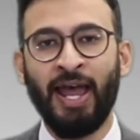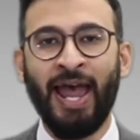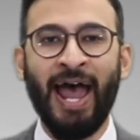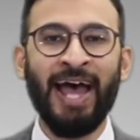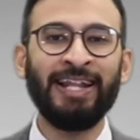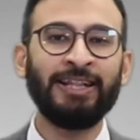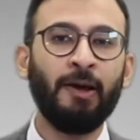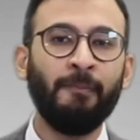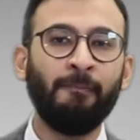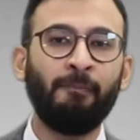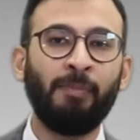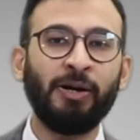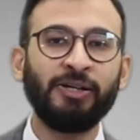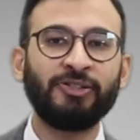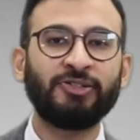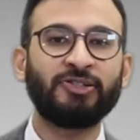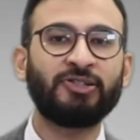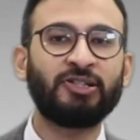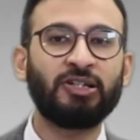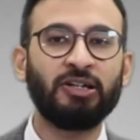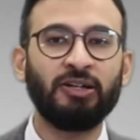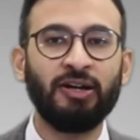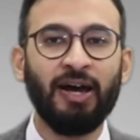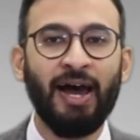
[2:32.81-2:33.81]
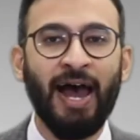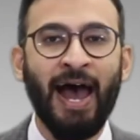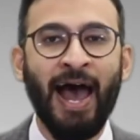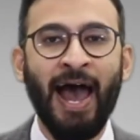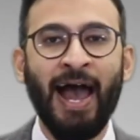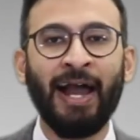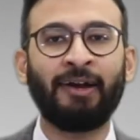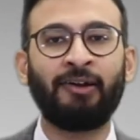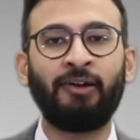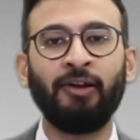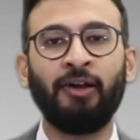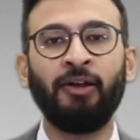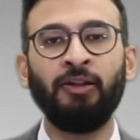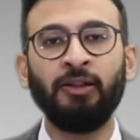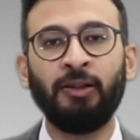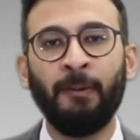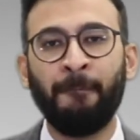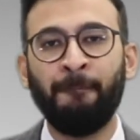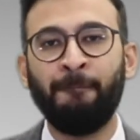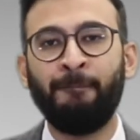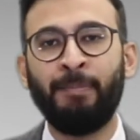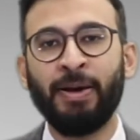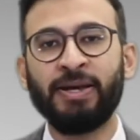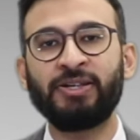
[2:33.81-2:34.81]
and they must act in the
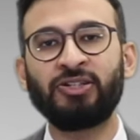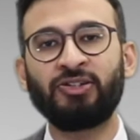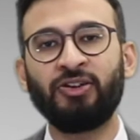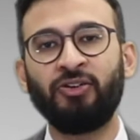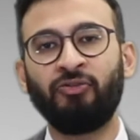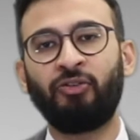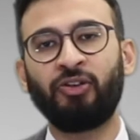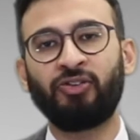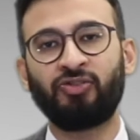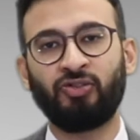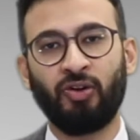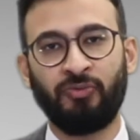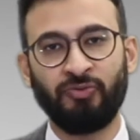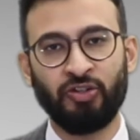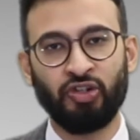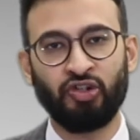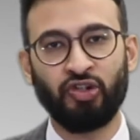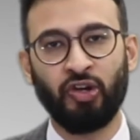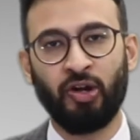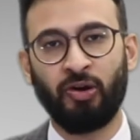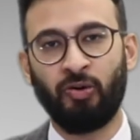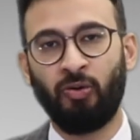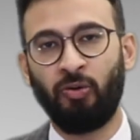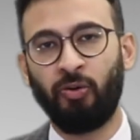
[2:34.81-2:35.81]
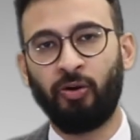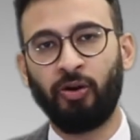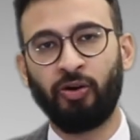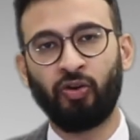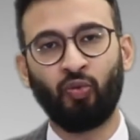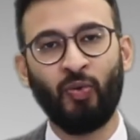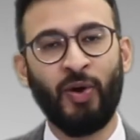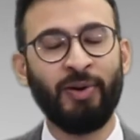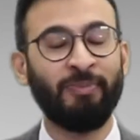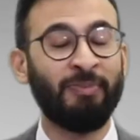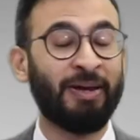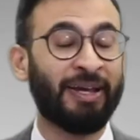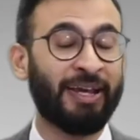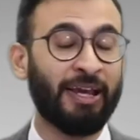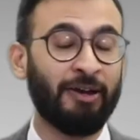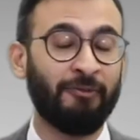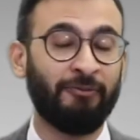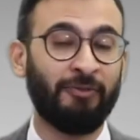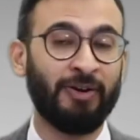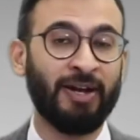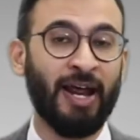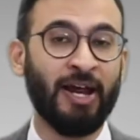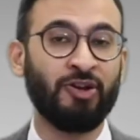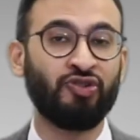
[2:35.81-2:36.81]
best interest of the shareholders when
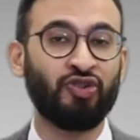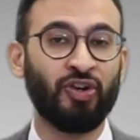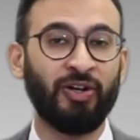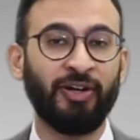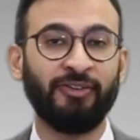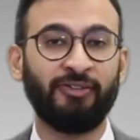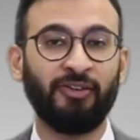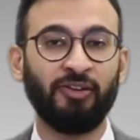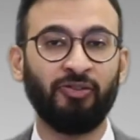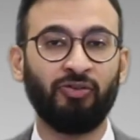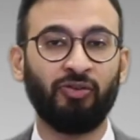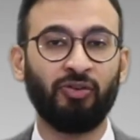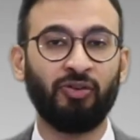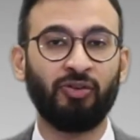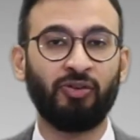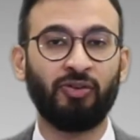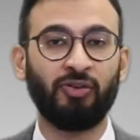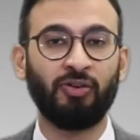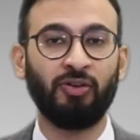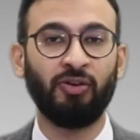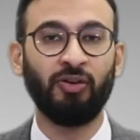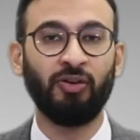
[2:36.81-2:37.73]
making financial decisions.